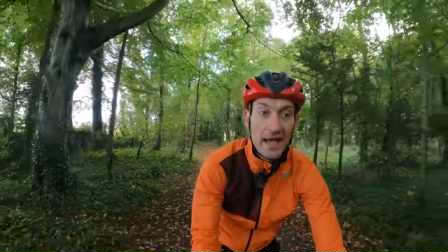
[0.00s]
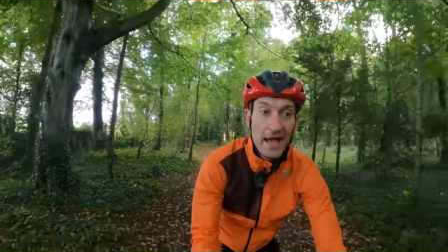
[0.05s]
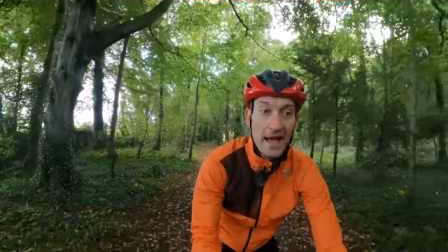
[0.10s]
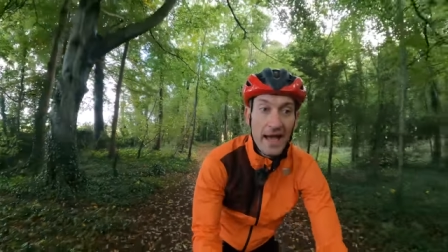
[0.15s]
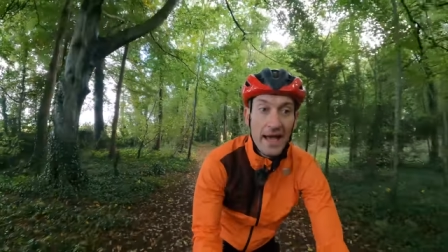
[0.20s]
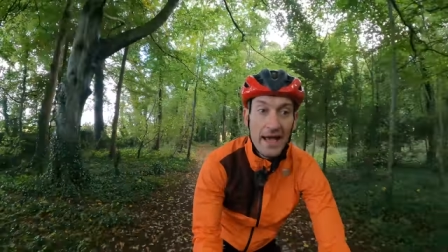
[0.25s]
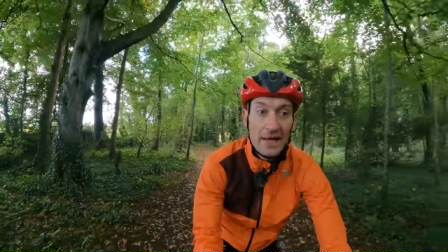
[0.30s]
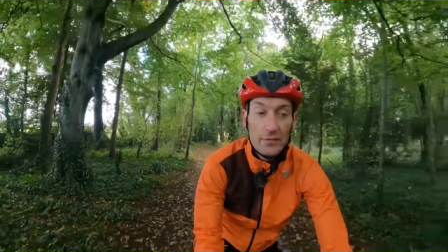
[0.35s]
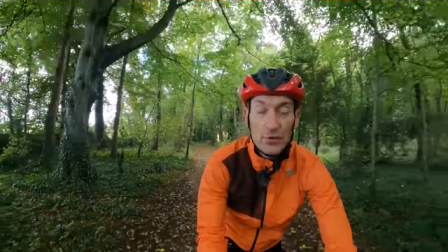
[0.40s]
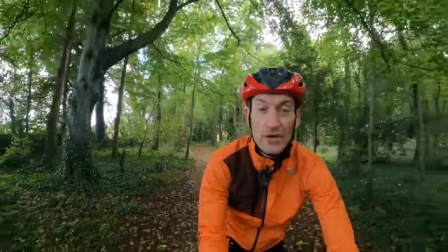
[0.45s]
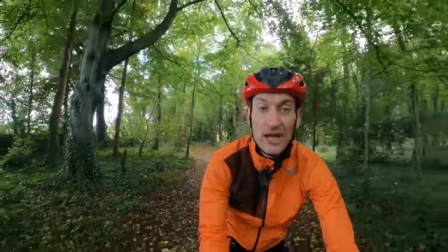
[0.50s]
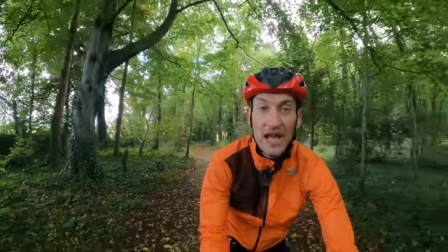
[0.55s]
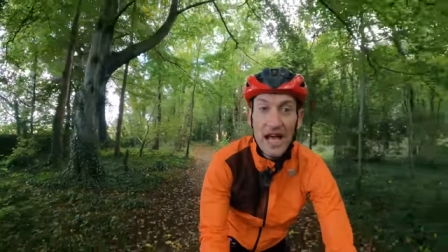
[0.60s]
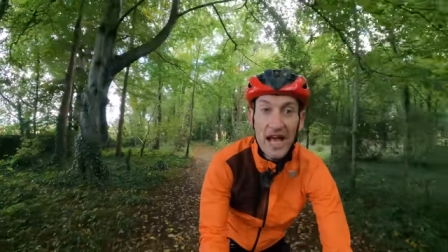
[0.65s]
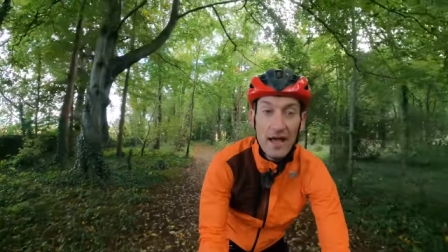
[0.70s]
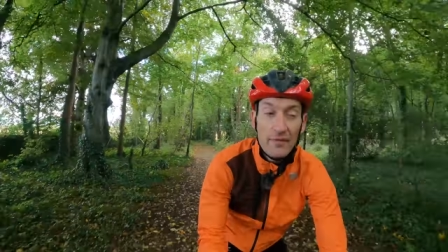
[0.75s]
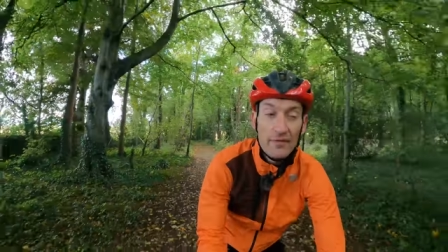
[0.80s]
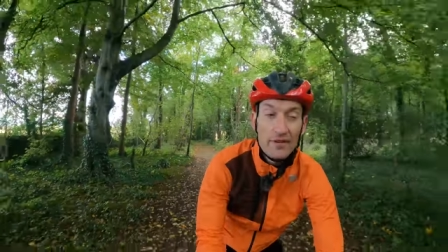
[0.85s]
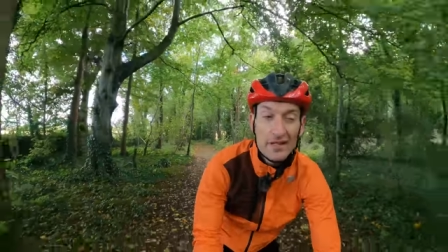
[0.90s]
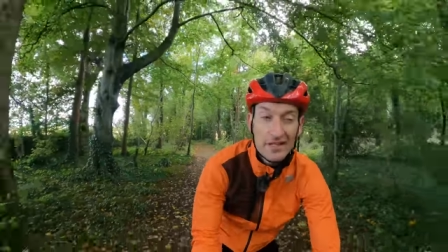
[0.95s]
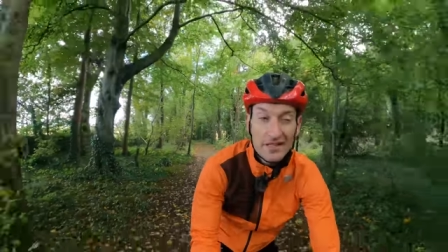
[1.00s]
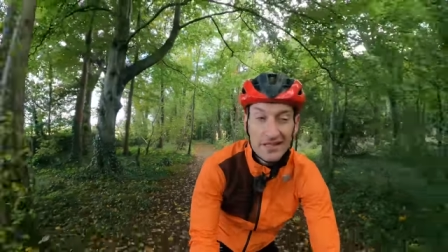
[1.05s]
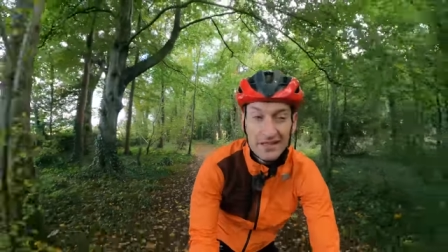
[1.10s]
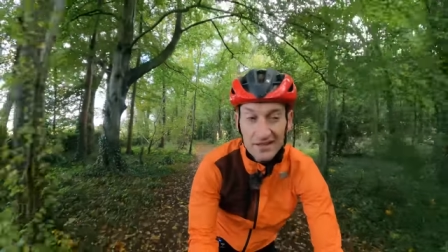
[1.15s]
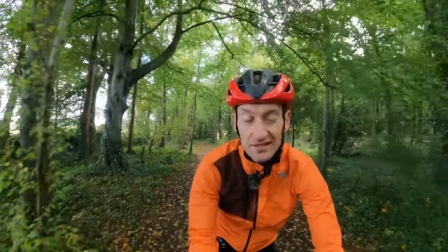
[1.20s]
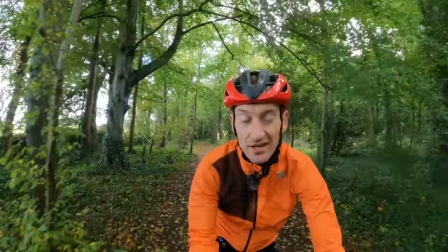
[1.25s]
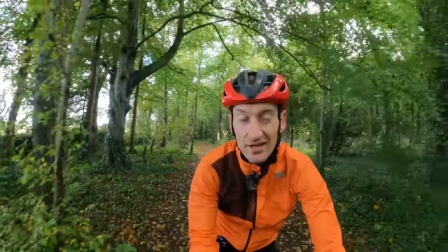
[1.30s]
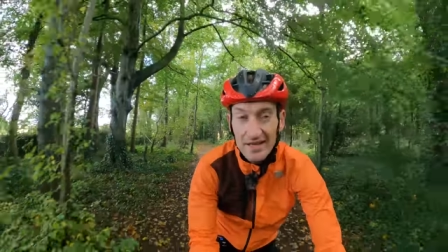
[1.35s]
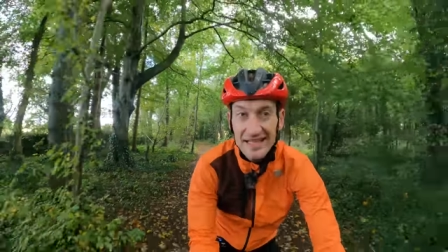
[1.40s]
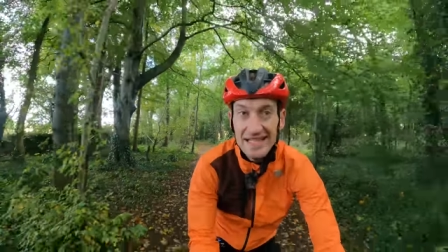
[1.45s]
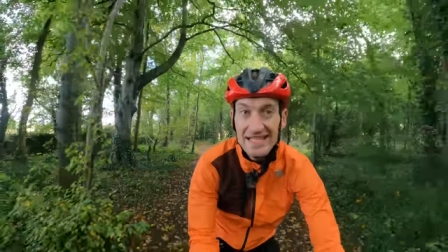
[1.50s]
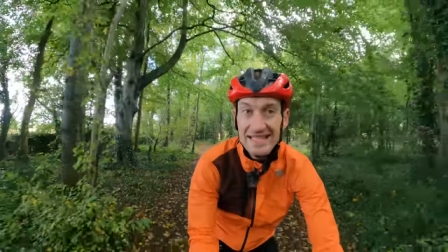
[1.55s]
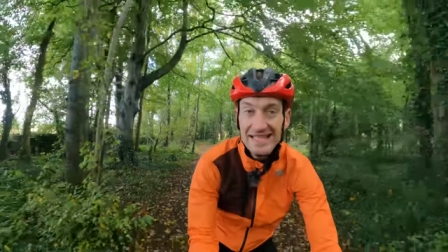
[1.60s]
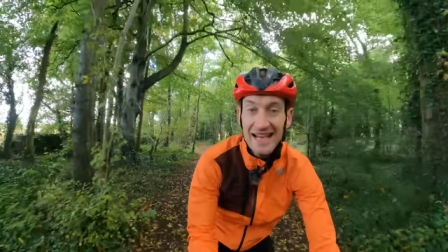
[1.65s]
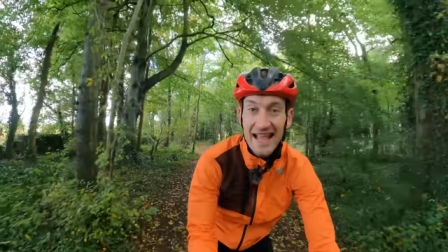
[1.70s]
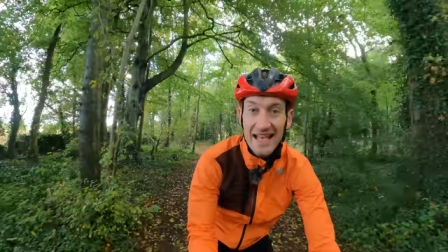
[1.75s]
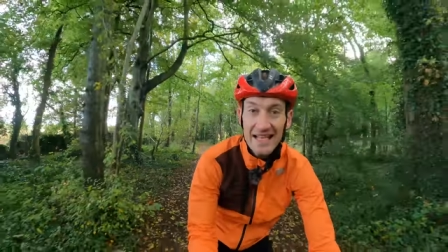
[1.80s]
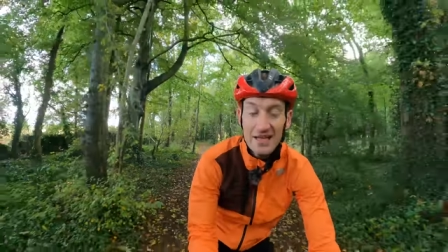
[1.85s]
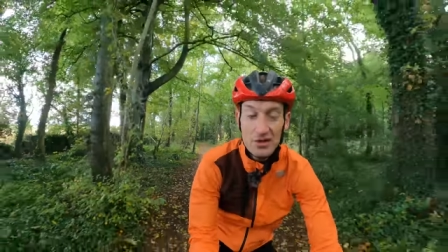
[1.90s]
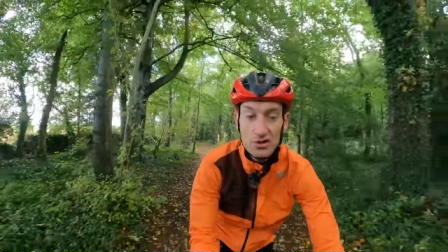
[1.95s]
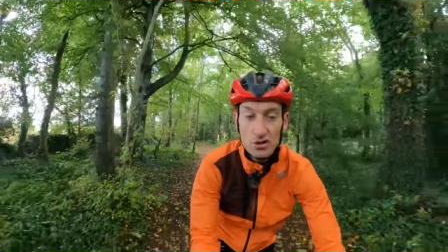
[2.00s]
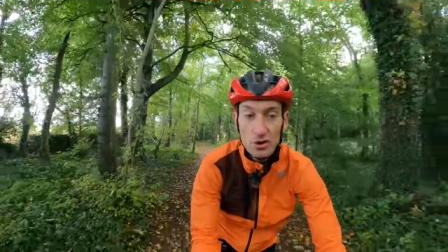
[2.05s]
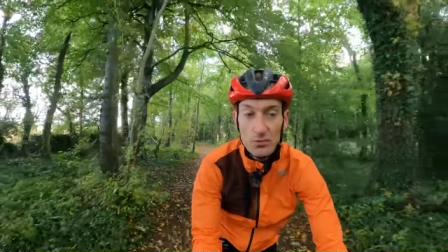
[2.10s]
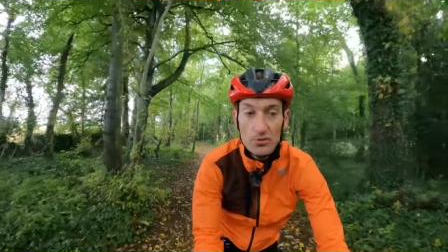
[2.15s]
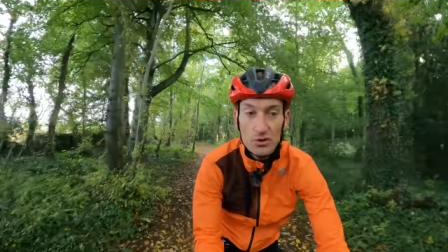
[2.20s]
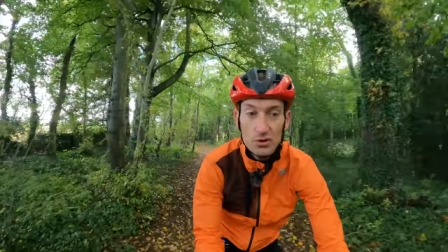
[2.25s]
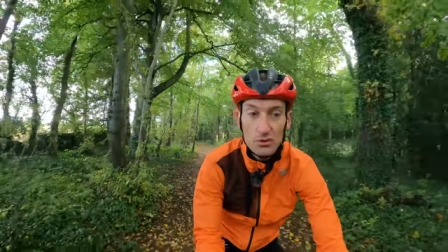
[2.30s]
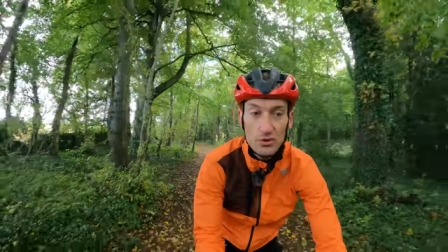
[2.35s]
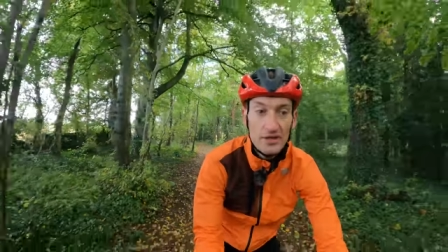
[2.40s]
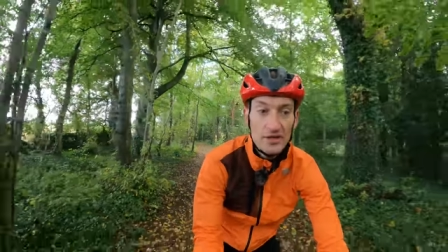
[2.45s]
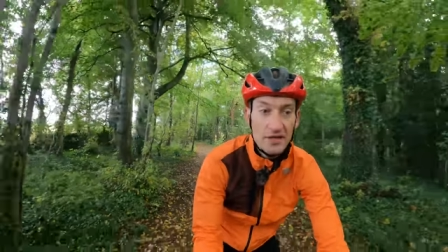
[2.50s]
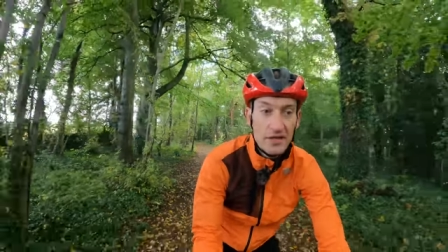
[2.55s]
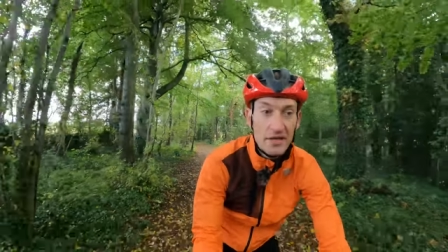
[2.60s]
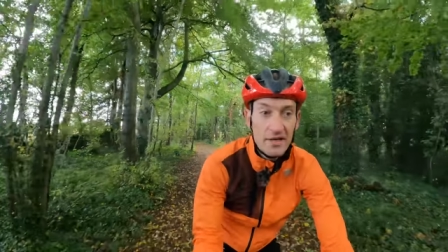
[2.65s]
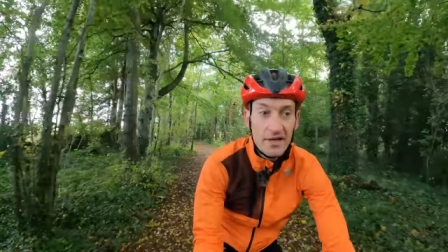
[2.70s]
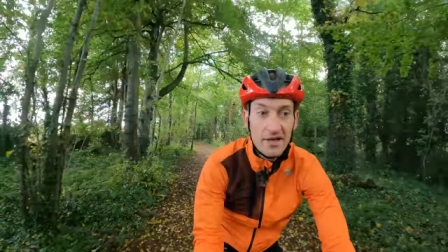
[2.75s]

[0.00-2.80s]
and we have slightly slacker geometry